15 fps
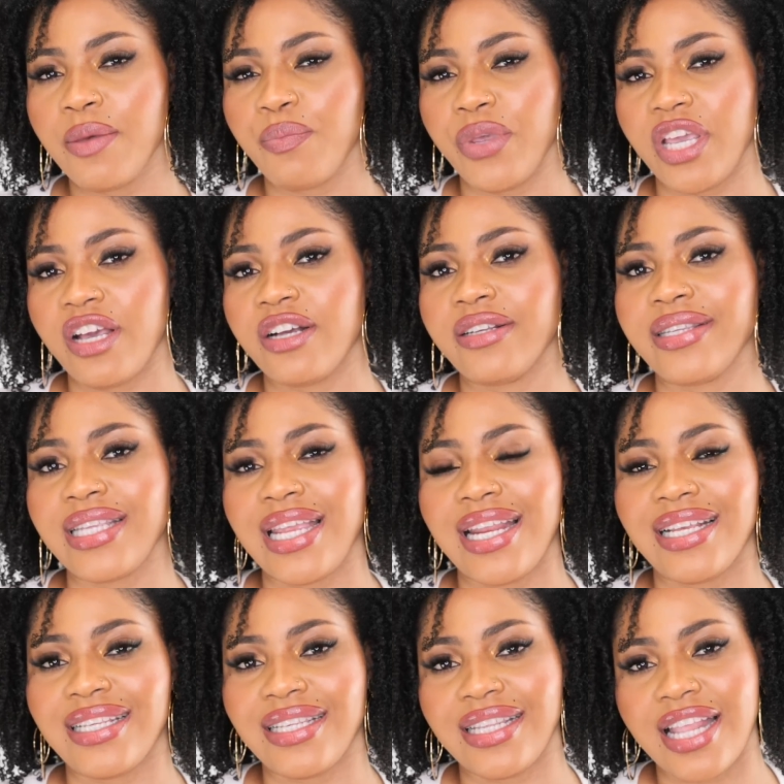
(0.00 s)
because it
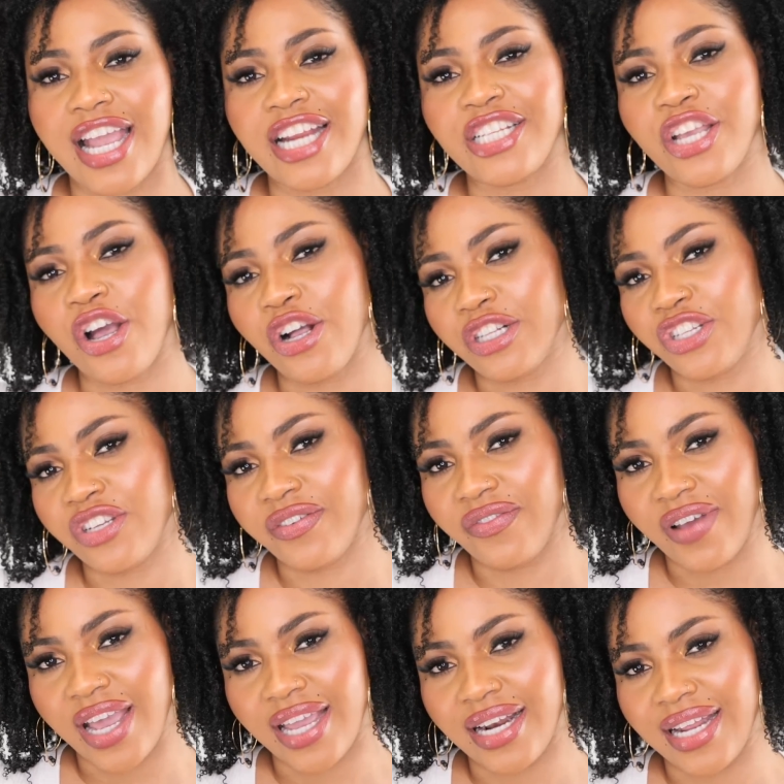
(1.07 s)
is not
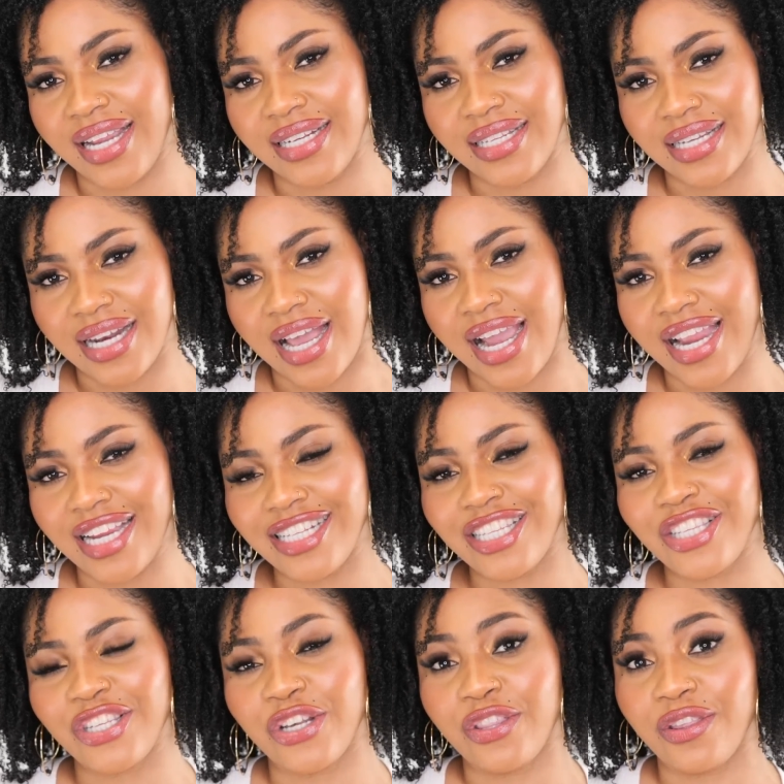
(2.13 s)
ultraviolet light,
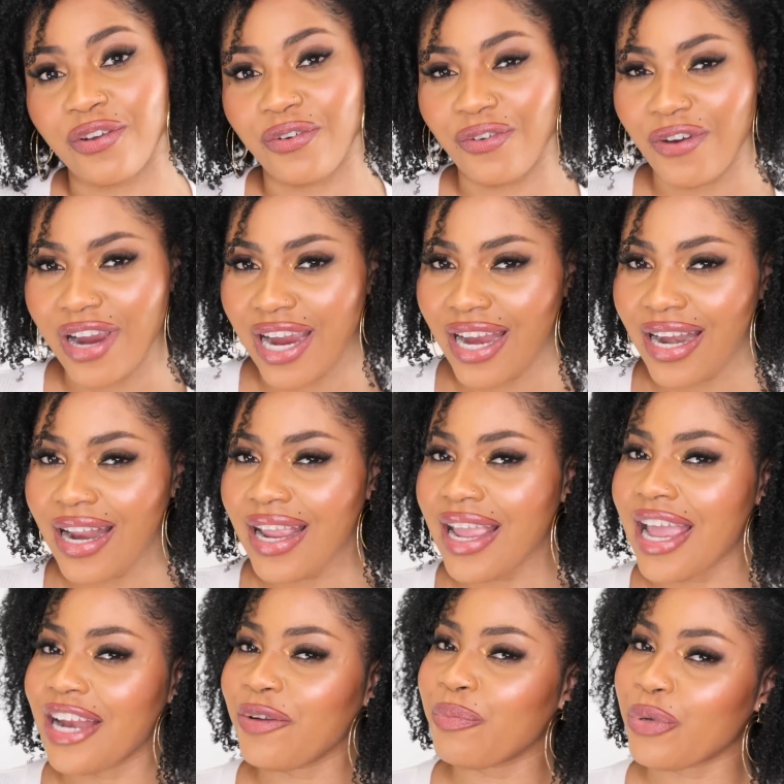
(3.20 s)
so the red
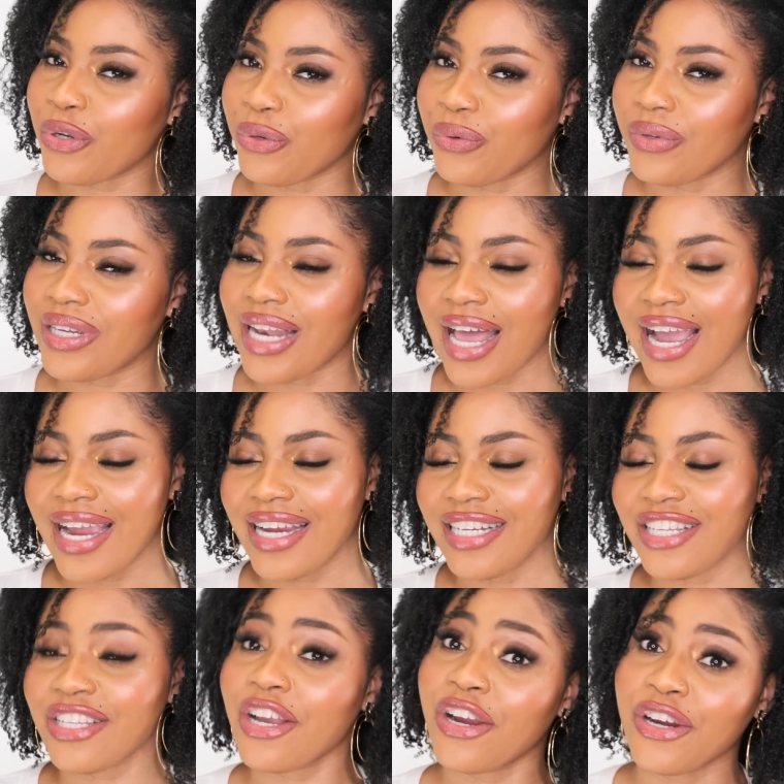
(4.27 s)
and blue
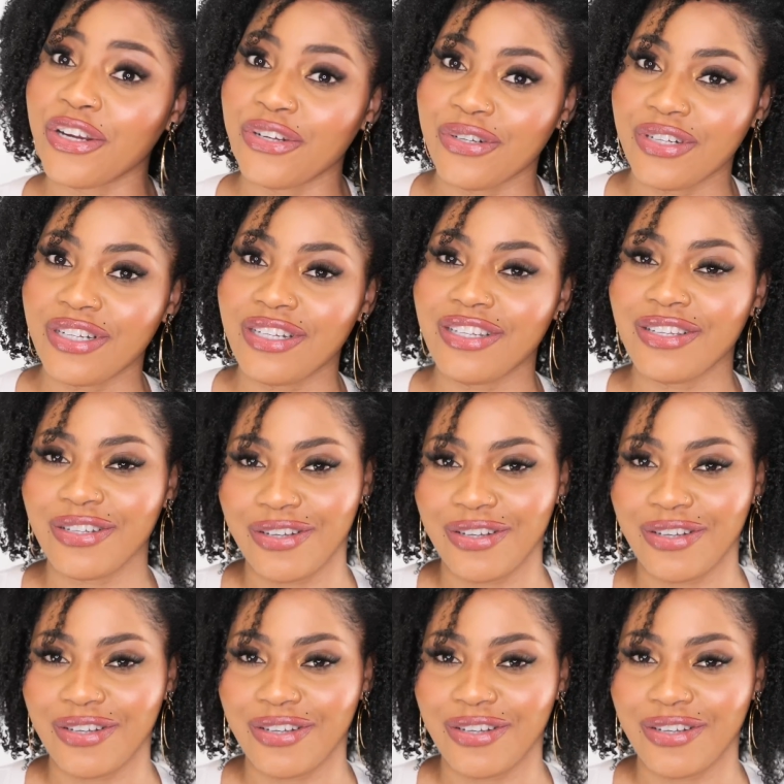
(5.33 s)
lights are good to